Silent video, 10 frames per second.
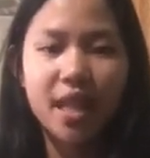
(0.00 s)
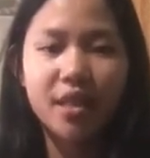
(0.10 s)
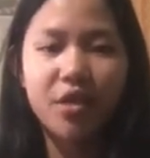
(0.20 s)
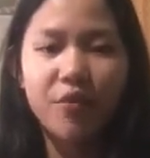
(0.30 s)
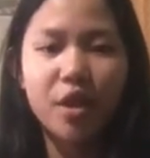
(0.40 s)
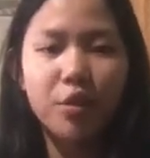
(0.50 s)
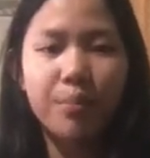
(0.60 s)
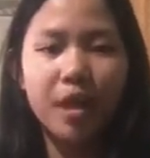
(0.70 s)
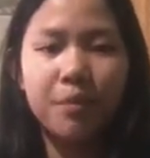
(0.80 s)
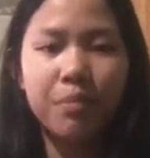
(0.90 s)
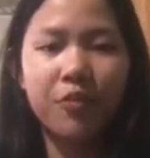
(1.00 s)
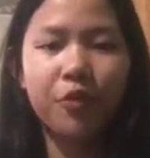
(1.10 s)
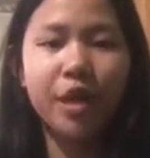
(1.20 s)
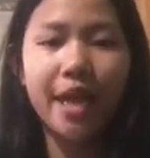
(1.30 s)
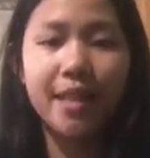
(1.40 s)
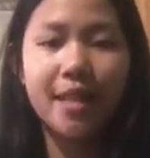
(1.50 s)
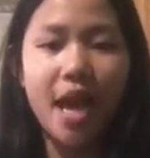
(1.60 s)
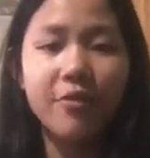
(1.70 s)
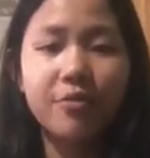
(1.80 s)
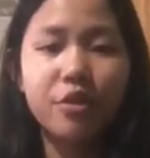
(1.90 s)
and development before and
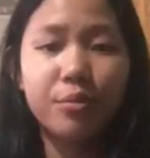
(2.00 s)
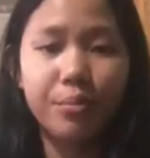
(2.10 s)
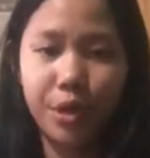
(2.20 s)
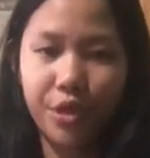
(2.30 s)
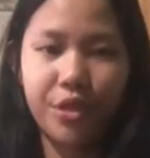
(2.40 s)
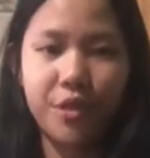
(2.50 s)
after birth.